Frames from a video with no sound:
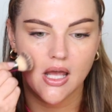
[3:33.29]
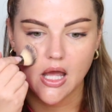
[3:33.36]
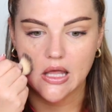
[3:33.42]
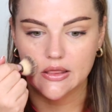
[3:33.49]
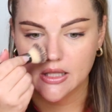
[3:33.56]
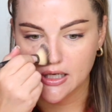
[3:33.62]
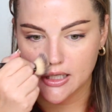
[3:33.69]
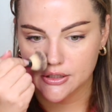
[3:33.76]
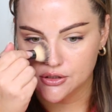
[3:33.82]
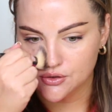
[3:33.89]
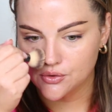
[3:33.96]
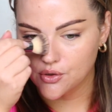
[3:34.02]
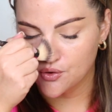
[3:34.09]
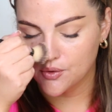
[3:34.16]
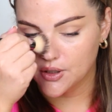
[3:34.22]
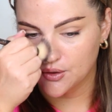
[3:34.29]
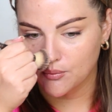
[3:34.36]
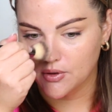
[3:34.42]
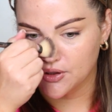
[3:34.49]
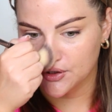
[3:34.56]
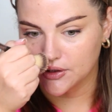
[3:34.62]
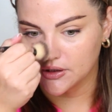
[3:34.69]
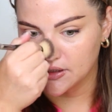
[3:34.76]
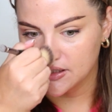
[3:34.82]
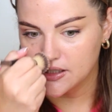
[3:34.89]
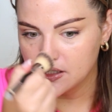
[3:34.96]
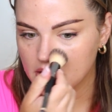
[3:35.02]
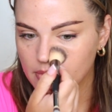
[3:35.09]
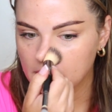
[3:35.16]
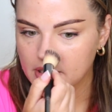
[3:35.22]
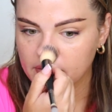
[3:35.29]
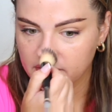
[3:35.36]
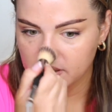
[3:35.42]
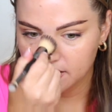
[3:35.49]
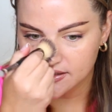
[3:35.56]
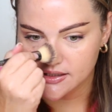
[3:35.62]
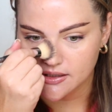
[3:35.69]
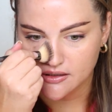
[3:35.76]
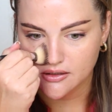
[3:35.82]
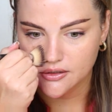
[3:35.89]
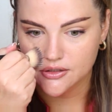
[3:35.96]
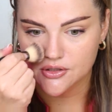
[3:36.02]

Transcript: And then I do go in with a little bit of concealer